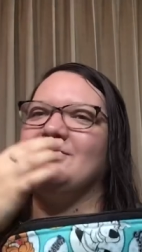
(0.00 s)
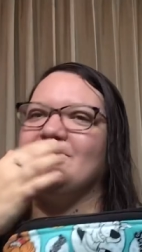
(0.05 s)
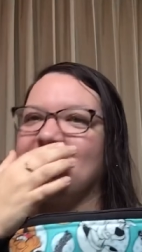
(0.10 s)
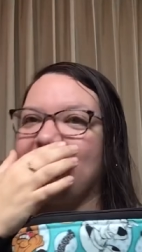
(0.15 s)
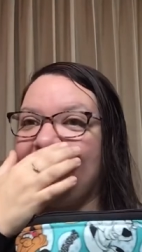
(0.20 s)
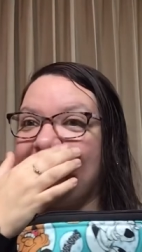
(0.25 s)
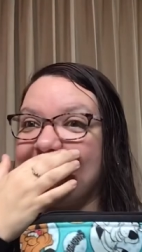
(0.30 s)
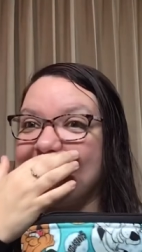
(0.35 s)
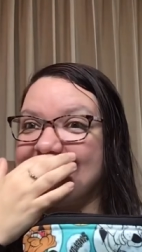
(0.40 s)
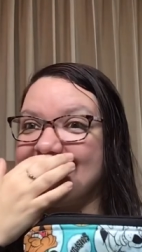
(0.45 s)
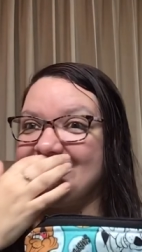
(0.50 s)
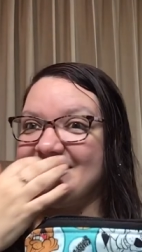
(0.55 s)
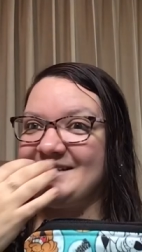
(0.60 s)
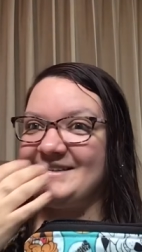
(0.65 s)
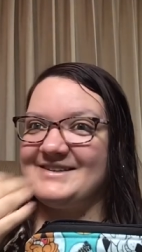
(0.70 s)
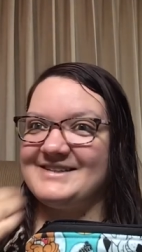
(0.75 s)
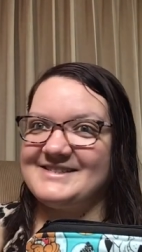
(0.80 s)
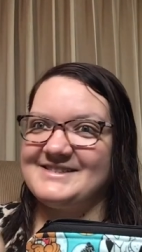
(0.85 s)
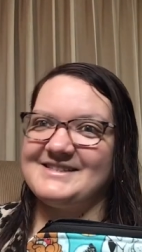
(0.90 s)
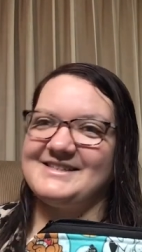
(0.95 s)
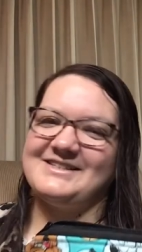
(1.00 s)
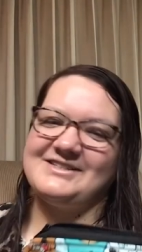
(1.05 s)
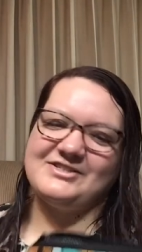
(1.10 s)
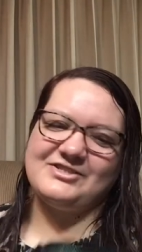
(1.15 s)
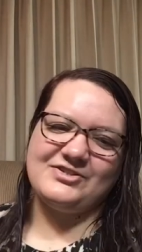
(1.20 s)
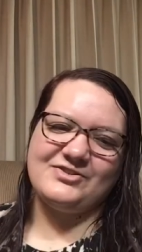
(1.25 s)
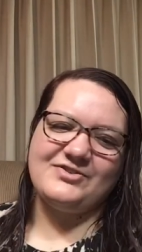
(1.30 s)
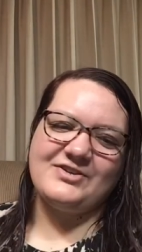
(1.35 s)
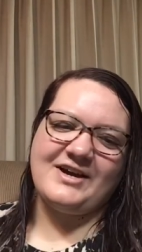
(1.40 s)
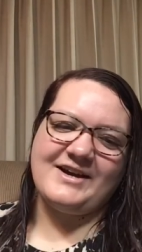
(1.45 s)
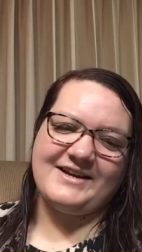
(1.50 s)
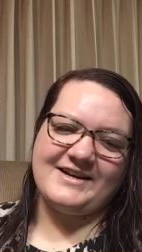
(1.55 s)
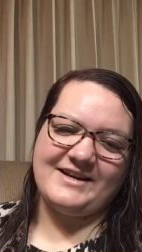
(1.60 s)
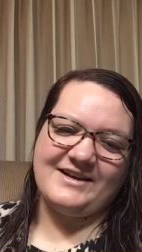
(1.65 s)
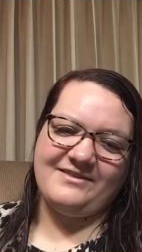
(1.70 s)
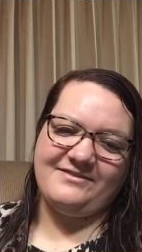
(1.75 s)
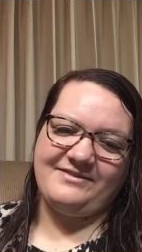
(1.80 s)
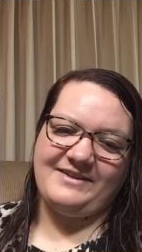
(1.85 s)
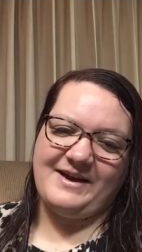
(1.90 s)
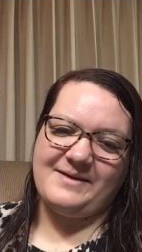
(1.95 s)
guys, seriously, do not
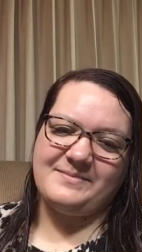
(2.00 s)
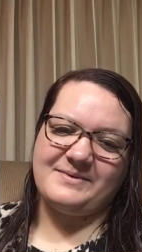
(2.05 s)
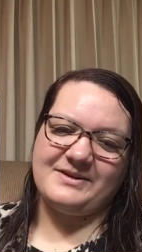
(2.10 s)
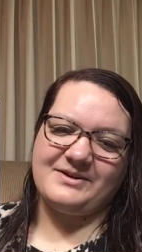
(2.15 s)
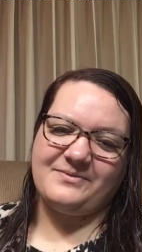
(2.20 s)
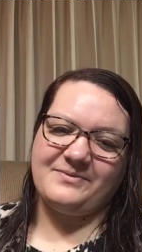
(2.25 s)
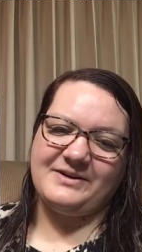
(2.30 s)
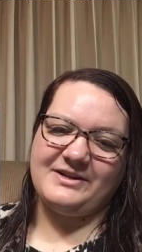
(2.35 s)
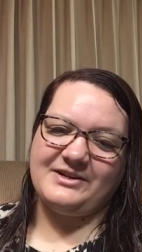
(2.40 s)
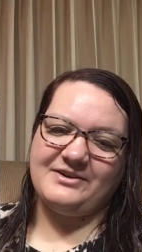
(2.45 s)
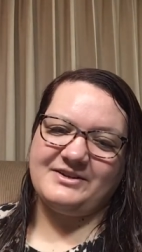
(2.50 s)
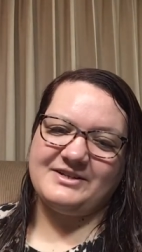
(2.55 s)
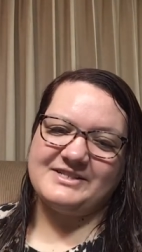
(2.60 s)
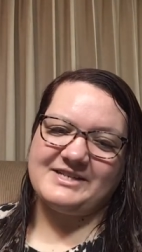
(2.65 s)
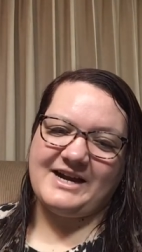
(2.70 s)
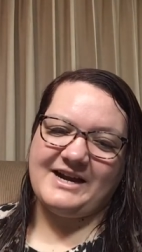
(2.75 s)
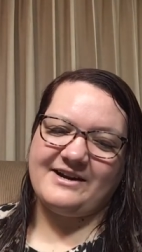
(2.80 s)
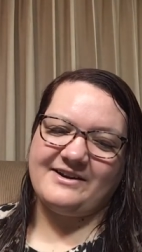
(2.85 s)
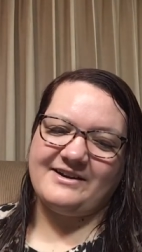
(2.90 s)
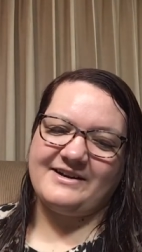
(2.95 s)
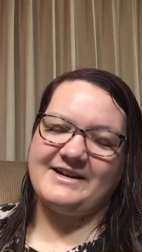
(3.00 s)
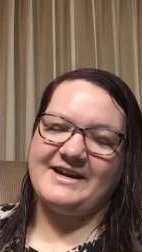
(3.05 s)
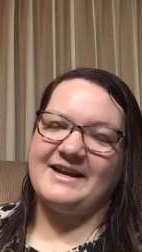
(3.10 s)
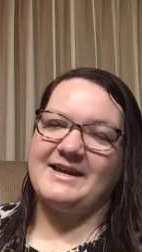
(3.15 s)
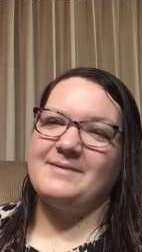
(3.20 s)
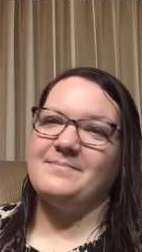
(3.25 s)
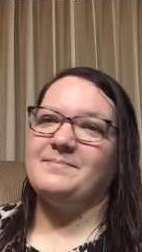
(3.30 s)
cut fabric when you are tired at night